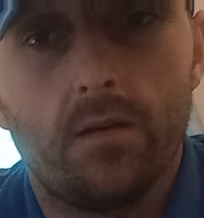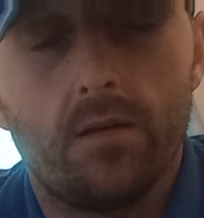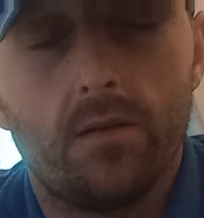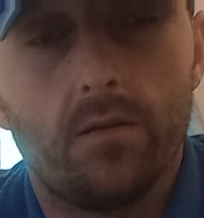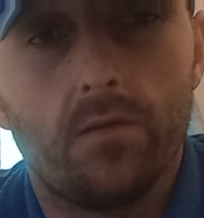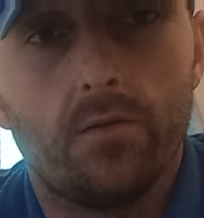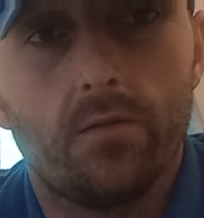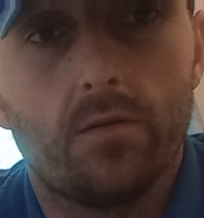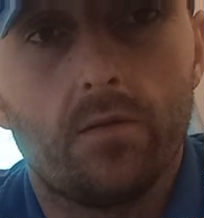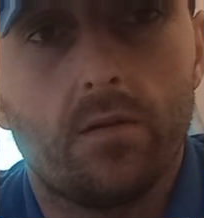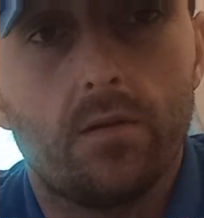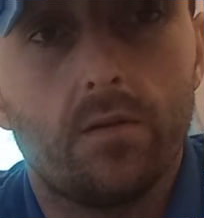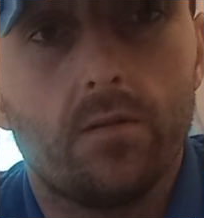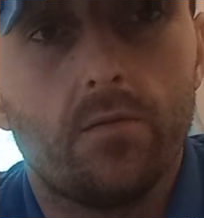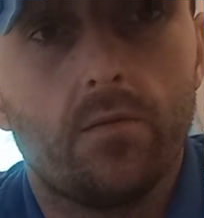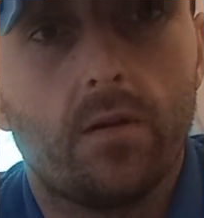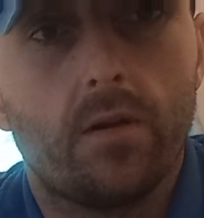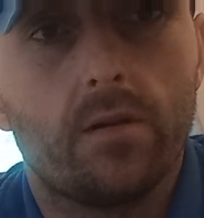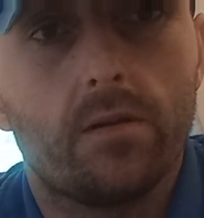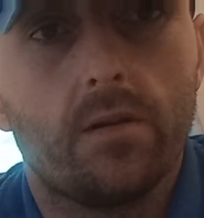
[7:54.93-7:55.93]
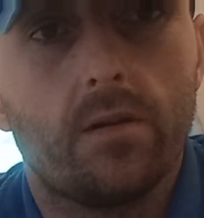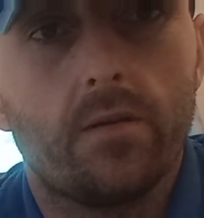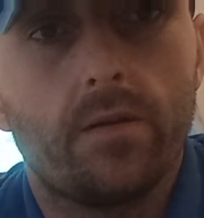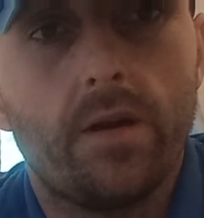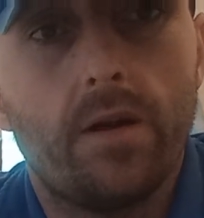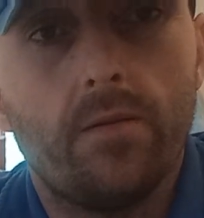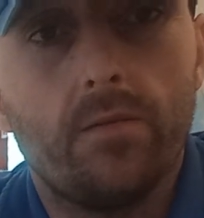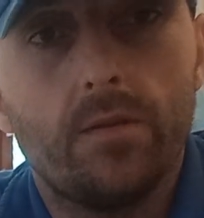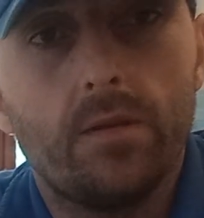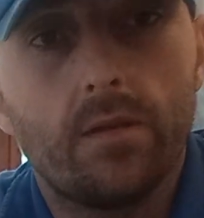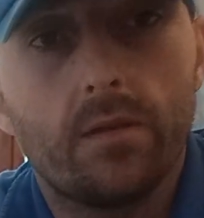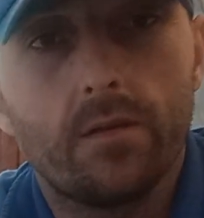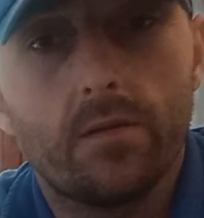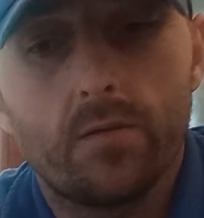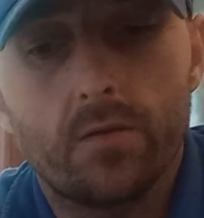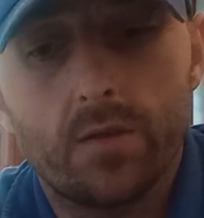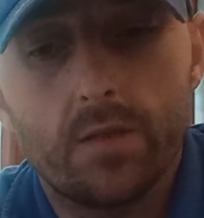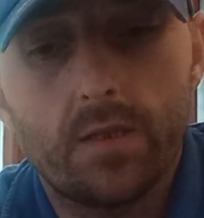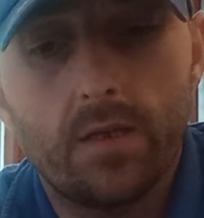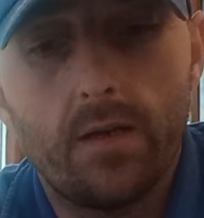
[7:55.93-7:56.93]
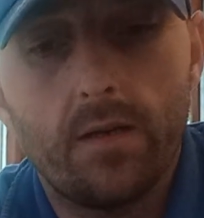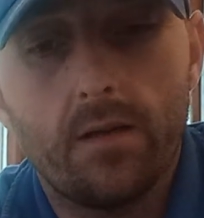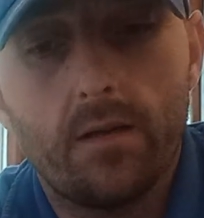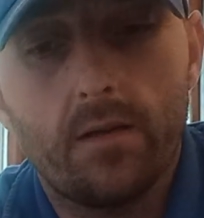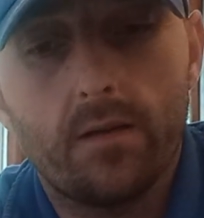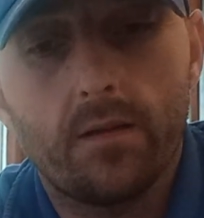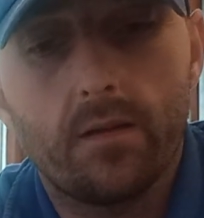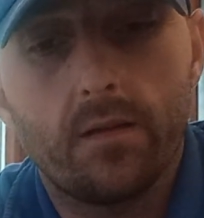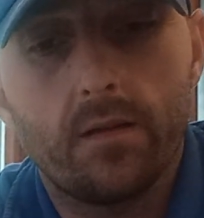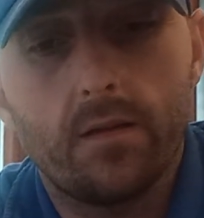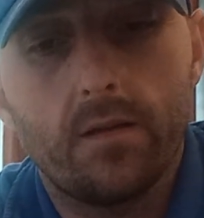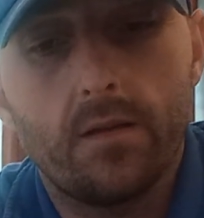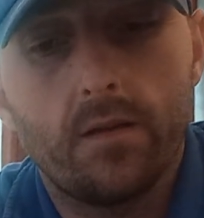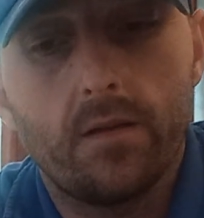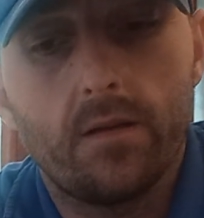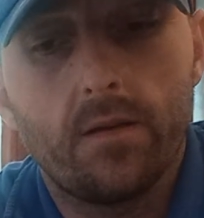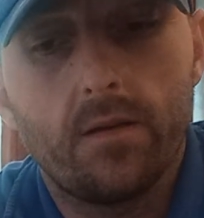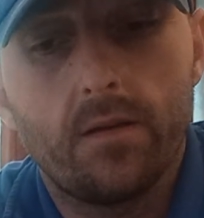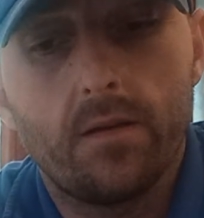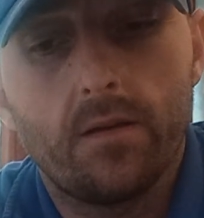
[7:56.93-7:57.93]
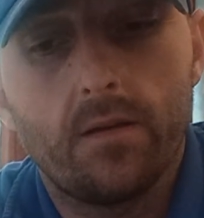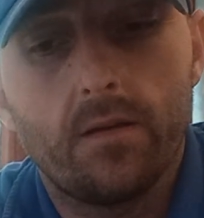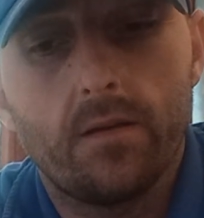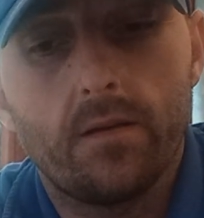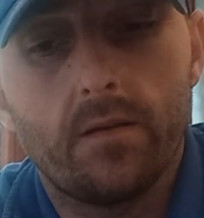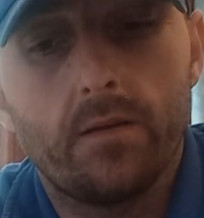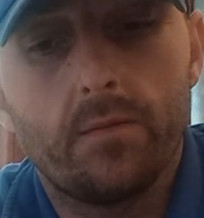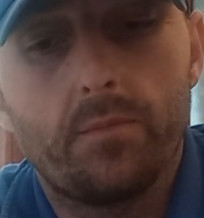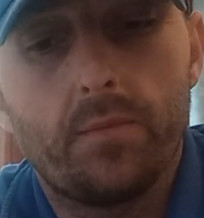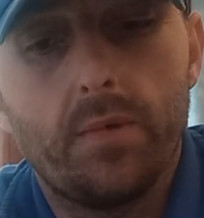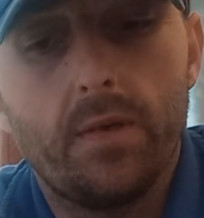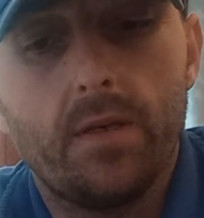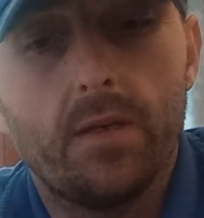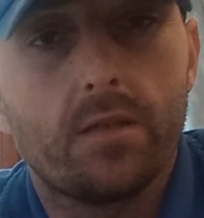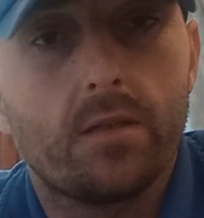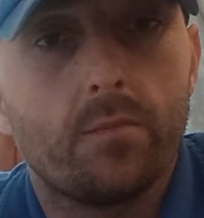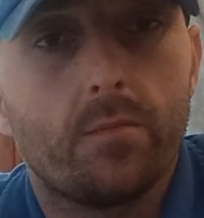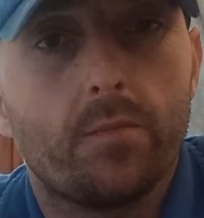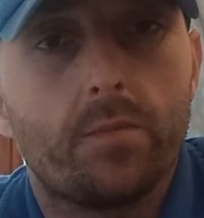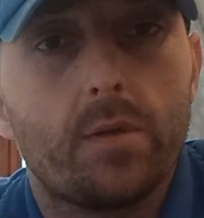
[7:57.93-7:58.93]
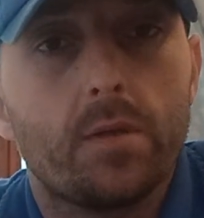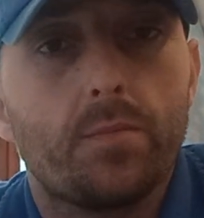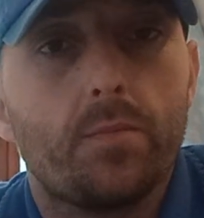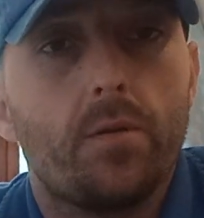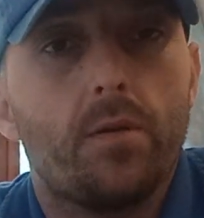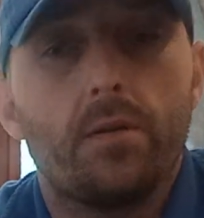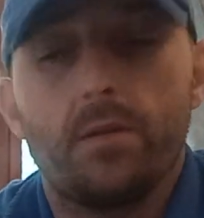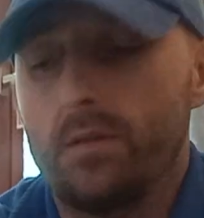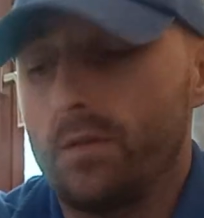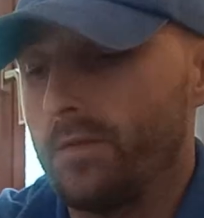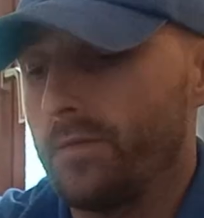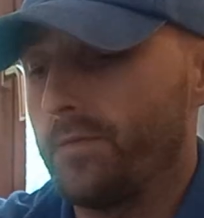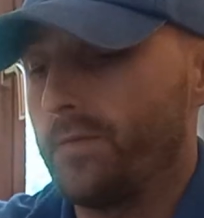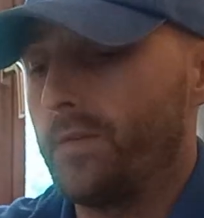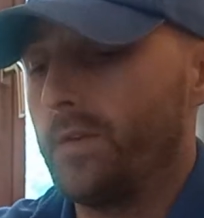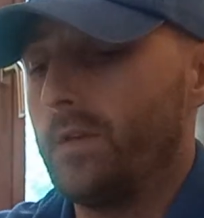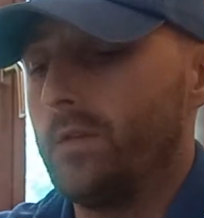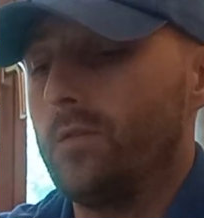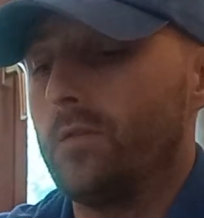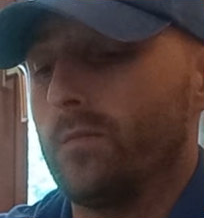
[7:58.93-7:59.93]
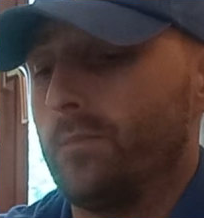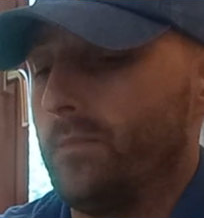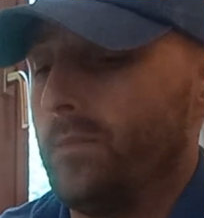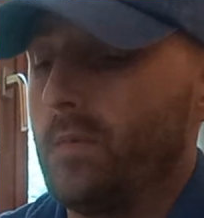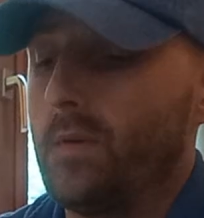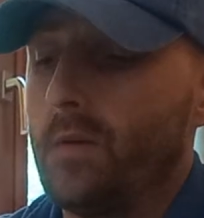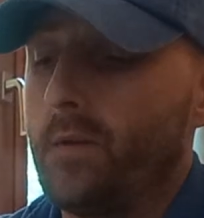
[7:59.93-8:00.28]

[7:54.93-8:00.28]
You are rounding your cycle in peace, in prosperity, in freedom,